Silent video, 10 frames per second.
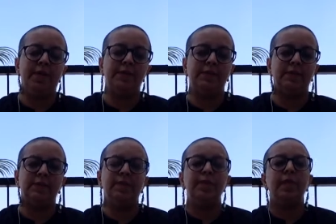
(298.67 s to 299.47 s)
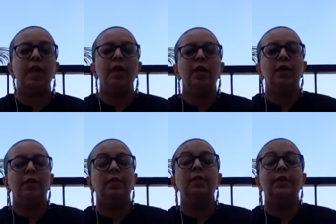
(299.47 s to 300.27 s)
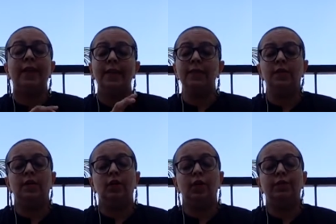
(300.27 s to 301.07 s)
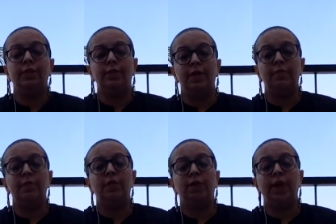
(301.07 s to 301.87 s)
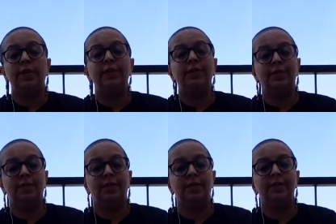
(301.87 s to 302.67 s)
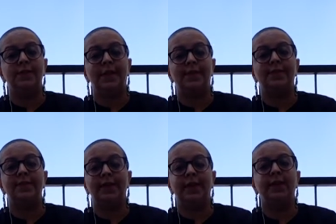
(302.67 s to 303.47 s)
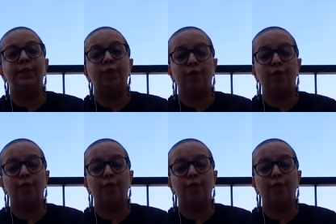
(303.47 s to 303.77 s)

basis. The narrator of the film located the circus as a site